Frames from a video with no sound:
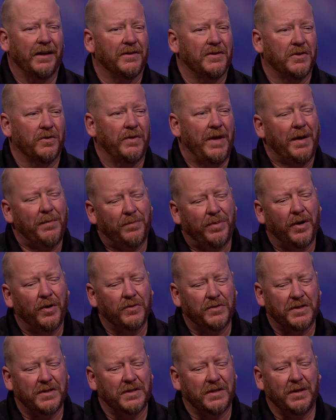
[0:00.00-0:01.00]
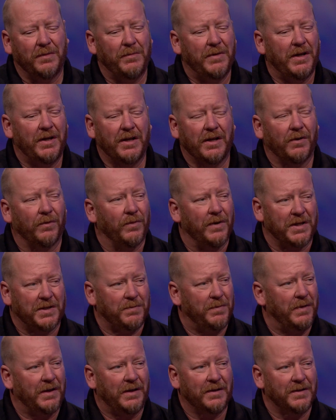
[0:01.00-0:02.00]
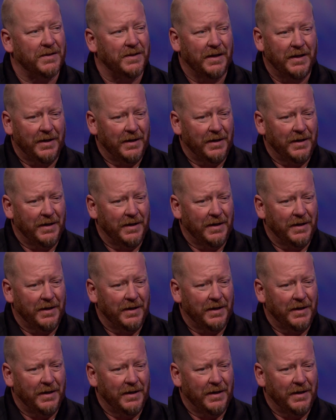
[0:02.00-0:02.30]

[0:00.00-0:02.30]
And so that poses an immediate risk because